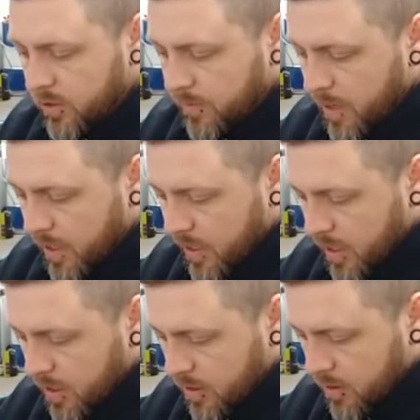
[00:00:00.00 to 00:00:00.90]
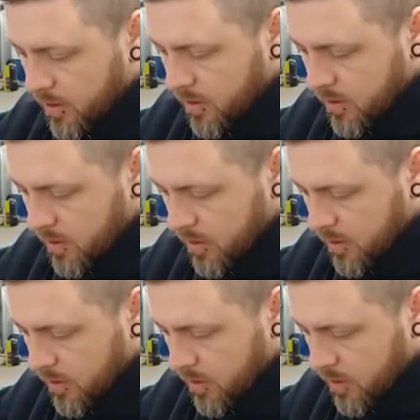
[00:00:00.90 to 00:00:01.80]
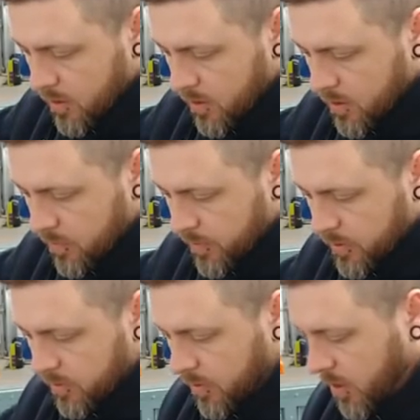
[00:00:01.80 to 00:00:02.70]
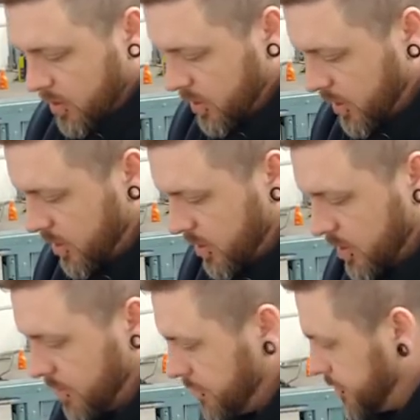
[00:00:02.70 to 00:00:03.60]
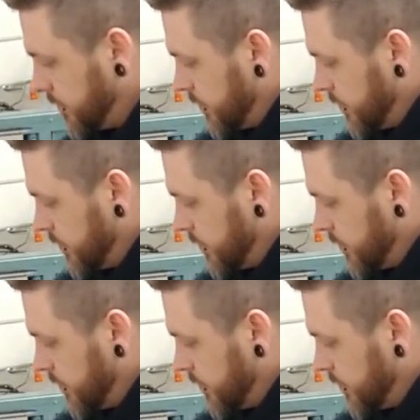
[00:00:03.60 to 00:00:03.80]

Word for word: two back out, put some Loctite on them.